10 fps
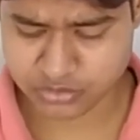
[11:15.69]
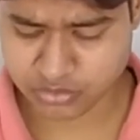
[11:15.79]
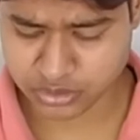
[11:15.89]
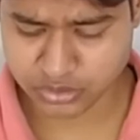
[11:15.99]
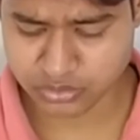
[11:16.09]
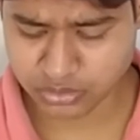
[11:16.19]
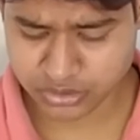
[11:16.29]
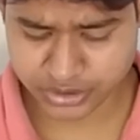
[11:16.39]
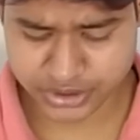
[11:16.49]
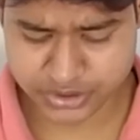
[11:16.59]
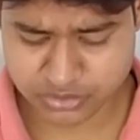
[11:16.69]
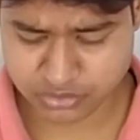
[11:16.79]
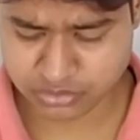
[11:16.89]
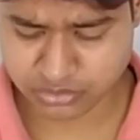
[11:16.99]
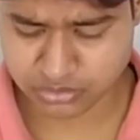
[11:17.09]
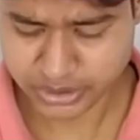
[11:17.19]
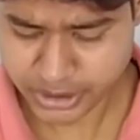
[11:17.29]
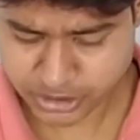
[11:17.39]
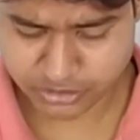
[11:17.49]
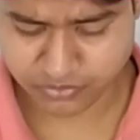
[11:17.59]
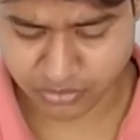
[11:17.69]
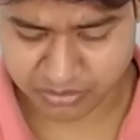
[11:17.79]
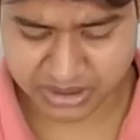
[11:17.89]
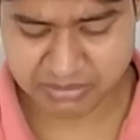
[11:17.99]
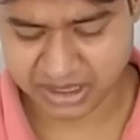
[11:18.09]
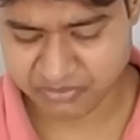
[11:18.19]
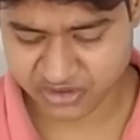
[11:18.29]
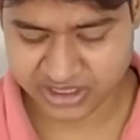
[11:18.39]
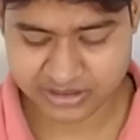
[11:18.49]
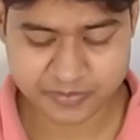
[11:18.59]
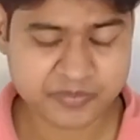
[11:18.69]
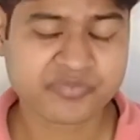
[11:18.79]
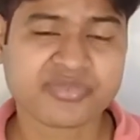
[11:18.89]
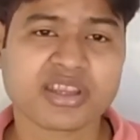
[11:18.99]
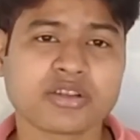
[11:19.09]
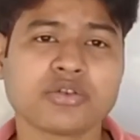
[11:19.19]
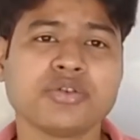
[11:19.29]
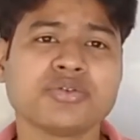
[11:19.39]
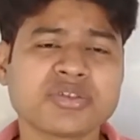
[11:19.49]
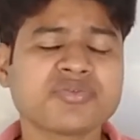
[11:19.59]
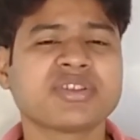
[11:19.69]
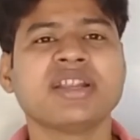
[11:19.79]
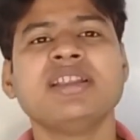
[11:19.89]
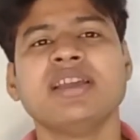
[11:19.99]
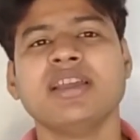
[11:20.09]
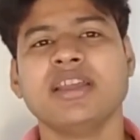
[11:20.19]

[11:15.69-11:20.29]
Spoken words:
Could you look into it for me, my friend? So Yusuf said,